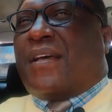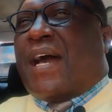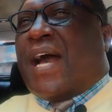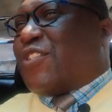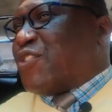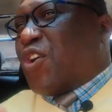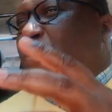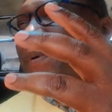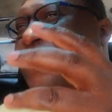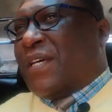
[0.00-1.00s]
I just
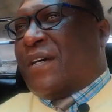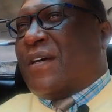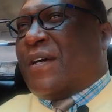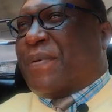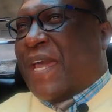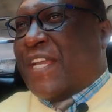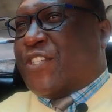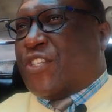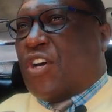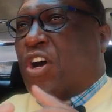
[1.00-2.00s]
opened a page
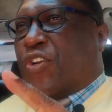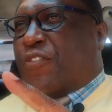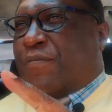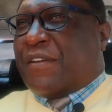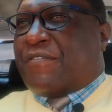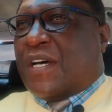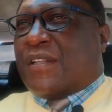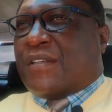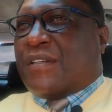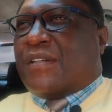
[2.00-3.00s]
in honor of my
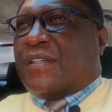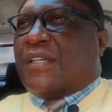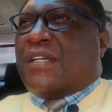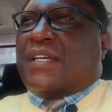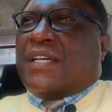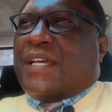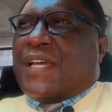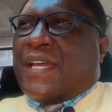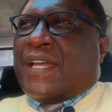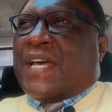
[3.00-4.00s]
father.
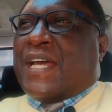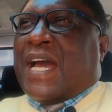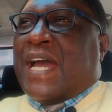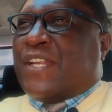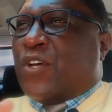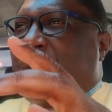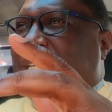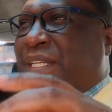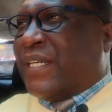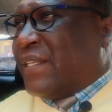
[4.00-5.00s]
And I had no
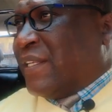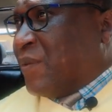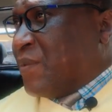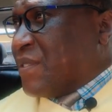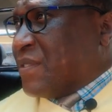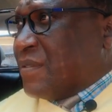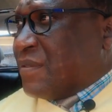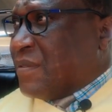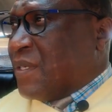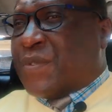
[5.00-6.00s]
idea that it was
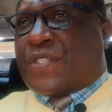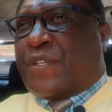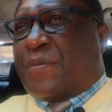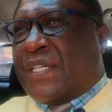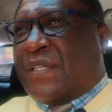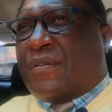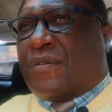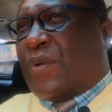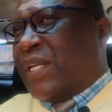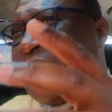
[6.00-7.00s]
going to be
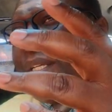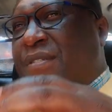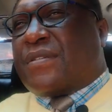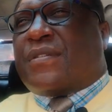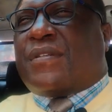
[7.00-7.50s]
what it is.